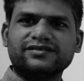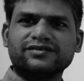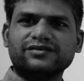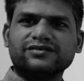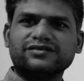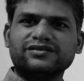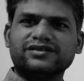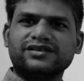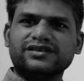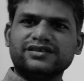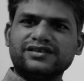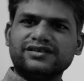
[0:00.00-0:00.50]

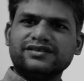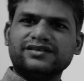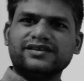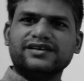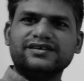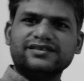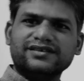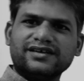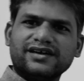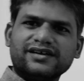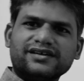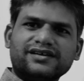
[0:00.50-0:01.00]
So this is
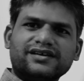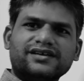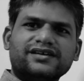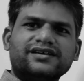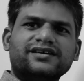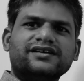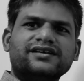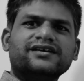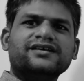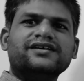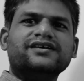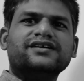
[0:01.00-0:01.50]

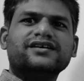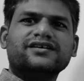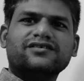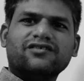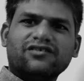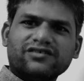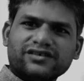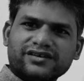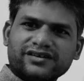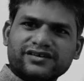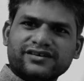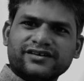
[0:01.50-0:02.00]
exactly
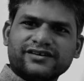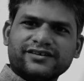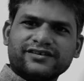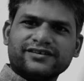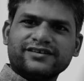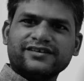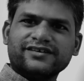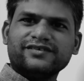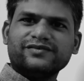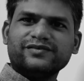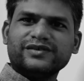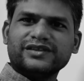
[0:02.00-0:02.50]

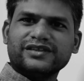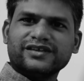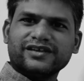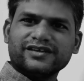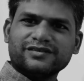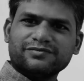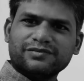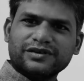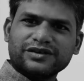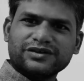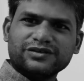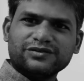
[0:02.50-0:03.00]
contradictory with
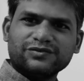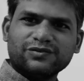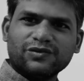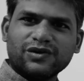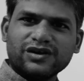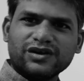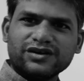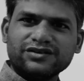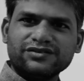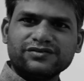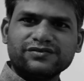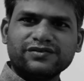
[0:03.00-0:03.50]
respect to
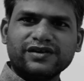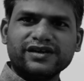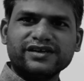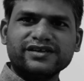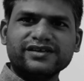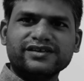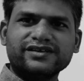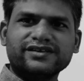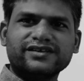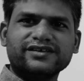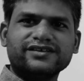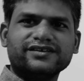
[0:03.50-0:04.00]
what you
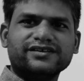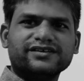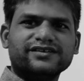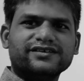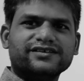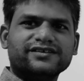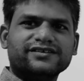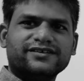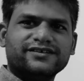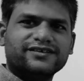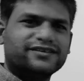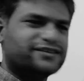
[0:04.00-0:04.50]
find it in
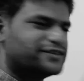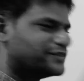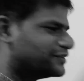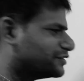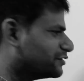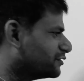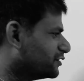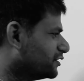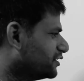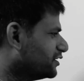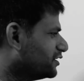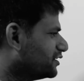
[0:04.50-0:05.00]

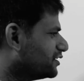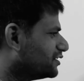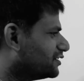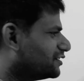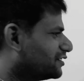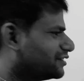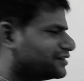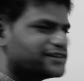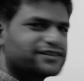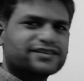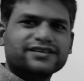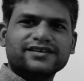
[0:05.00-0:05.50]

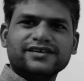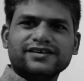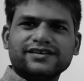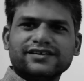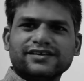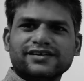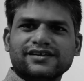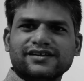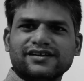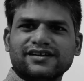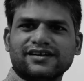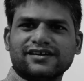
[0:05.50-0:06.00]
Linux
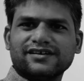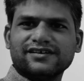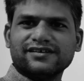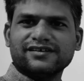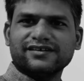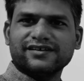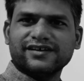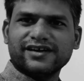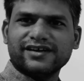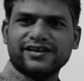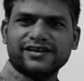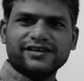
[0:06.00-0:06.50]
kernel
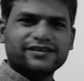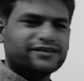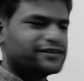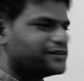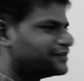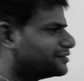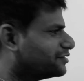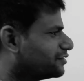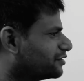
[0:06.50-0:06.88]
guide,